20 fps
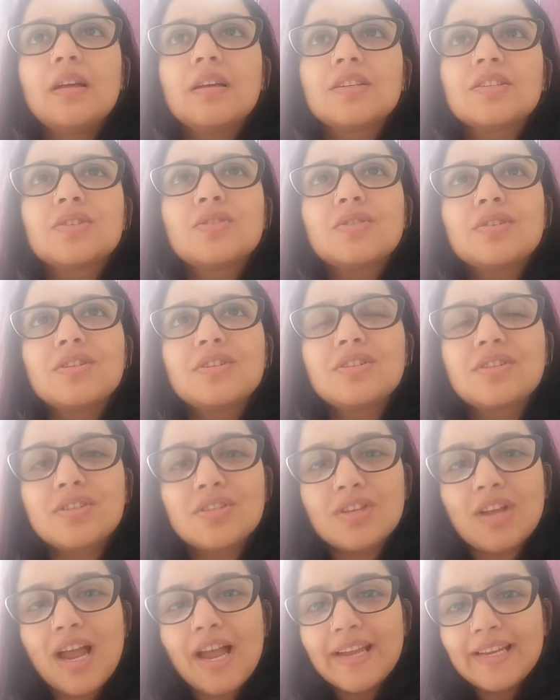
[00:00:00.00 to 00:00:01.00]
So
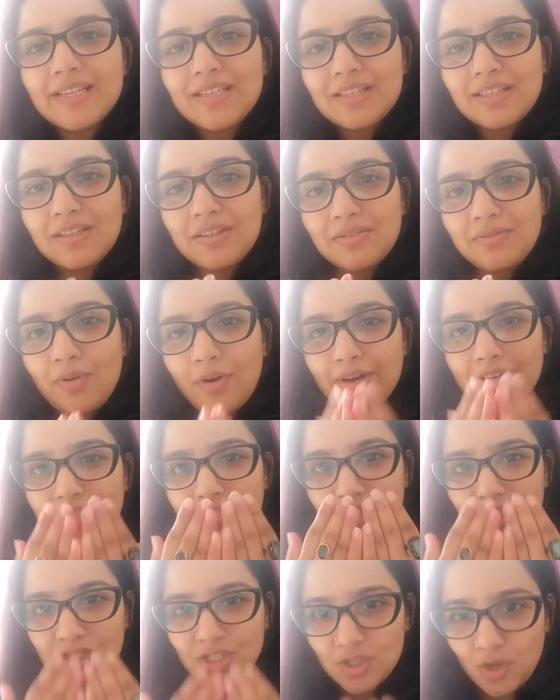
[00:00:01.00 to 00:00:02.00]
try to avoid
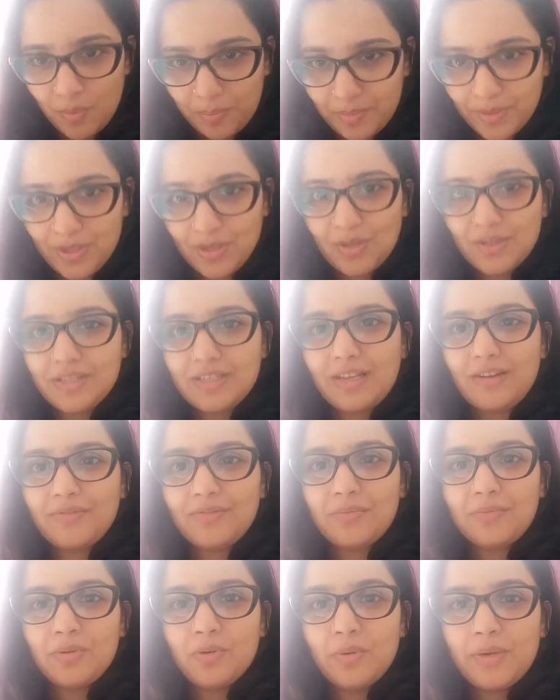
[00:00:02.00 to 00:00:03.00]
stopping yourself
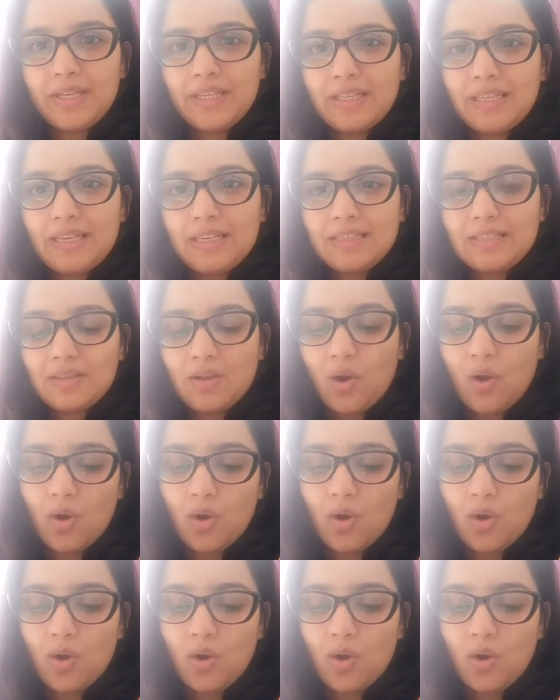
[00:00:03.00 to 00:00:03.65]
from doing things